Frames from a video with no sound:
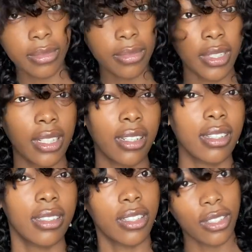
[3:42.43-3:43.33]
But it
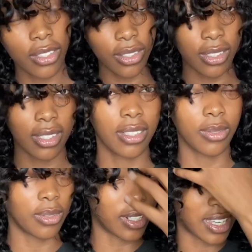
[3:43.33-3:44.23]
looks cute,
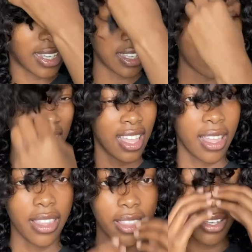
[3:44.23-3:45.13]
don't lie.
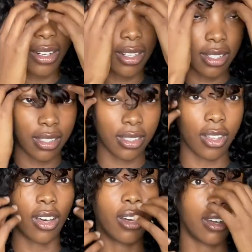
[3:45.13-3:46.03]
The curls
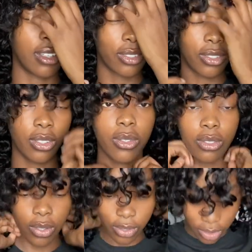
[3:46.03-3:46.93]
are so
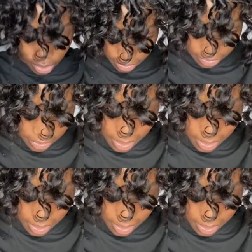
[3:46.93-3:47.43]
soft,